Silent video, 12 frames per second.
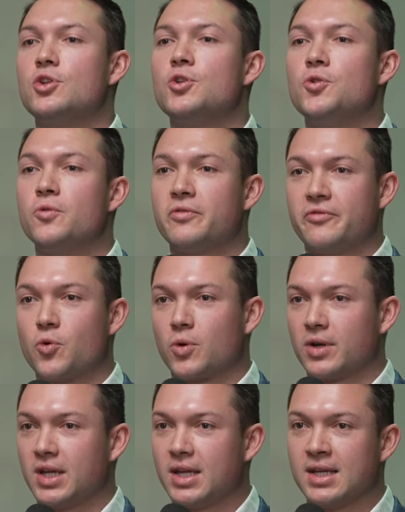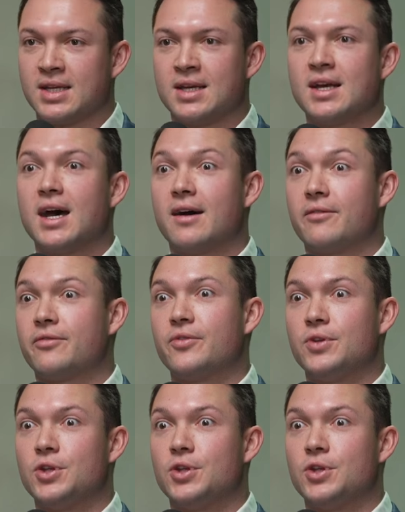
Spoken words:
new 40 of,